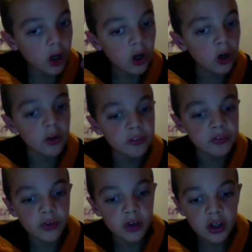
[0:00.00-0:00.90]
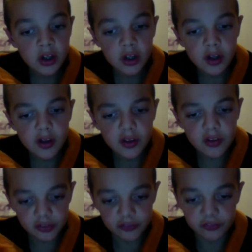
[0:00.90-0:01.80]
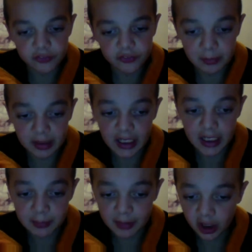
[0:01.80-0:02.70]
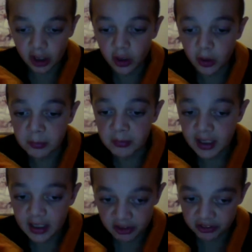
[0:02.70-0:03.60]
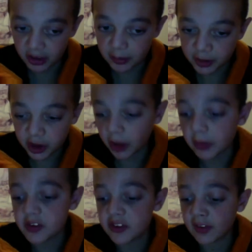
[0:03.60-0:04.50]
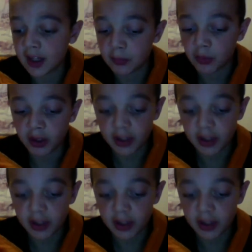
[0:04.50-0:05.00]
of the Fulham game at home, as I'm going to that one.